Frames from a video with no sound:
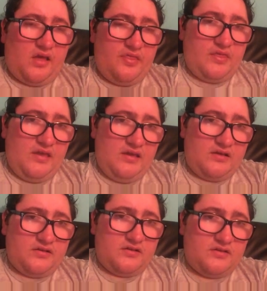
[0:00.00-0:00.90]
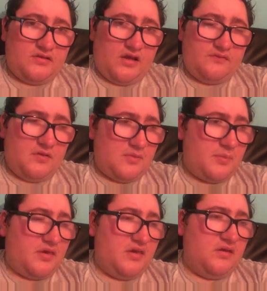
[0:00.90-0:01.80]
I think
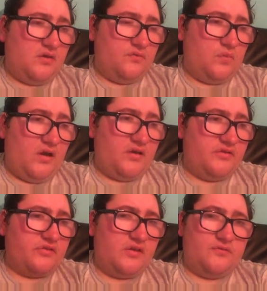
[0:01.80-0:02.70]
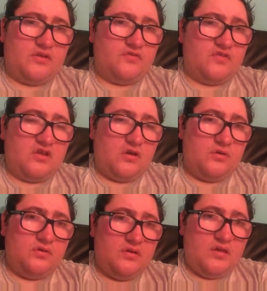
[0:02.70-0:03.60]
my peak of what I can say for this
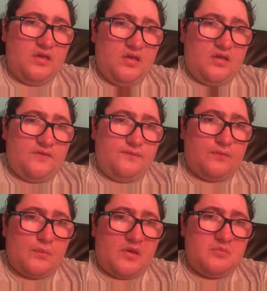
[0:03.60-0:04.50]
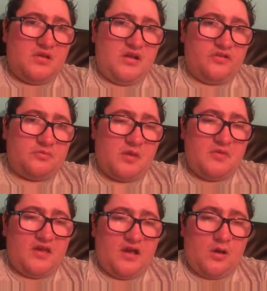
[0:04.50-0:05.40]
video, 14 minutes,
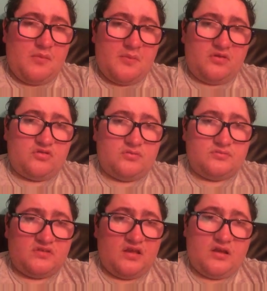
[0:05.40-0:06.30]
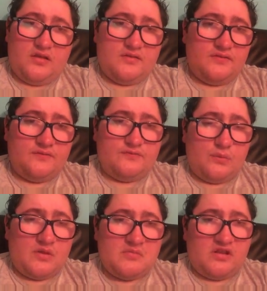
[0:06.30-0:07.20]
maybe yeah,
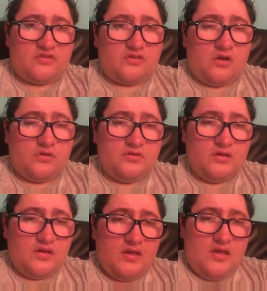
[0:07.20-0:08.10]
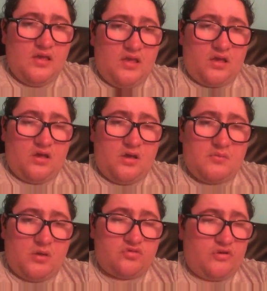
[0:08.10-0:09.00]
14 minutes long.
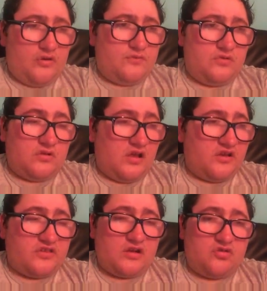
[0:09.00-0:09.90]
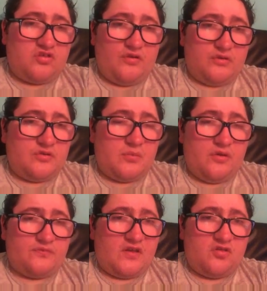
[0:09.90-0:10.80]
I'll share it like I said, I'll share it onto
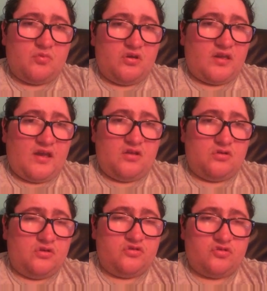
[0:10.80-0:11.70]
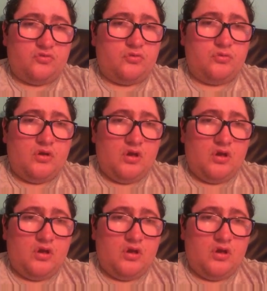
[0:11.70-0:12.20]
both Facebook and onto